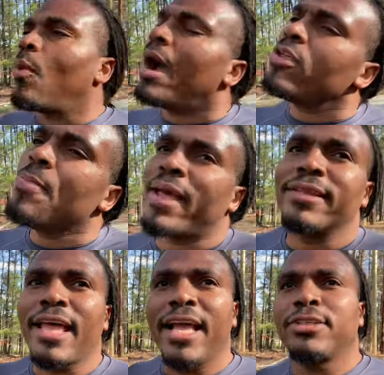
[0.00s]
Why are you
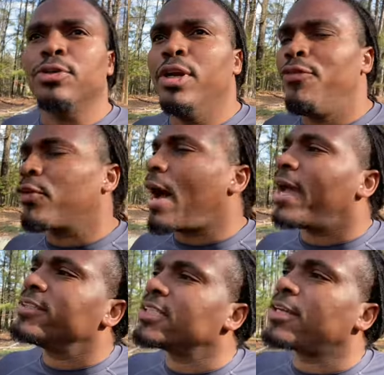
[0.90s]
making things so difficult? I
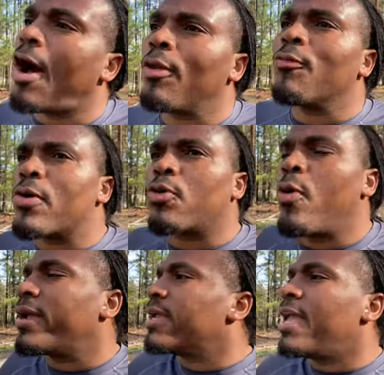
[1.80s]
can just call them real
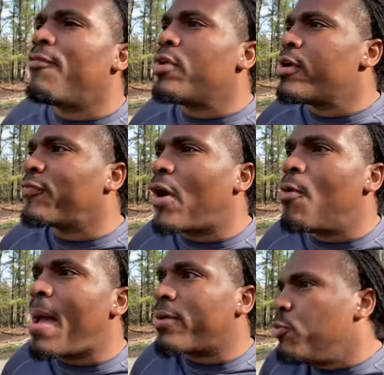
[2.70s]
quick and give you your
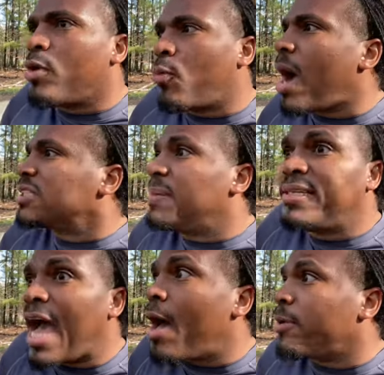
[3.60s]
phone back. You can watch me
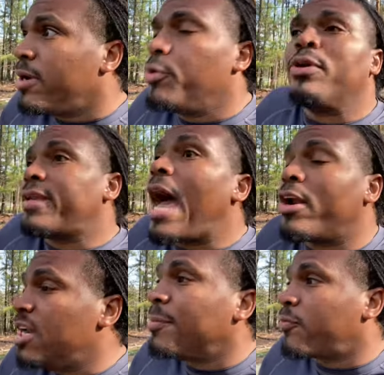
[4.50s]
dial the, you can dial
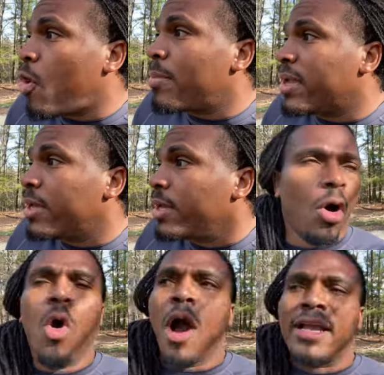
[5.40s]
the number for me.
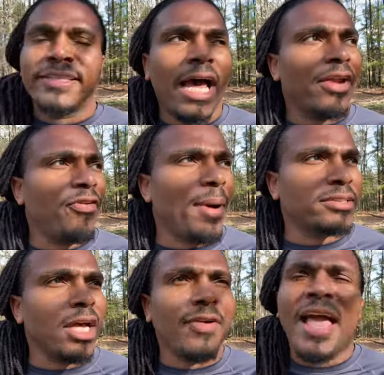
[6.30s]
Or I can dial it for
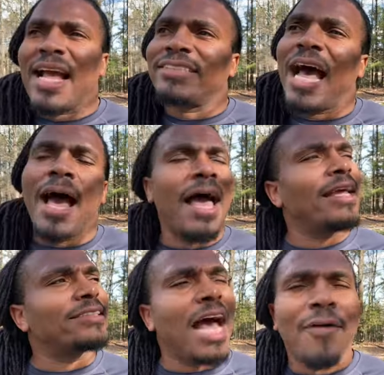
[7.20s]
myself. I ain't got time, I
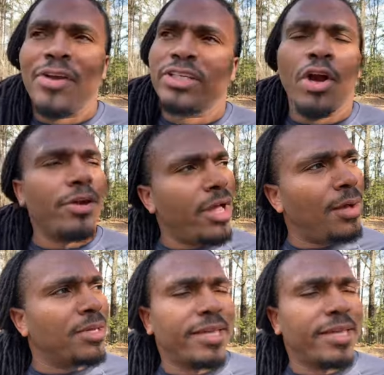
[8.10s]
ain't got time for this. Hurry up.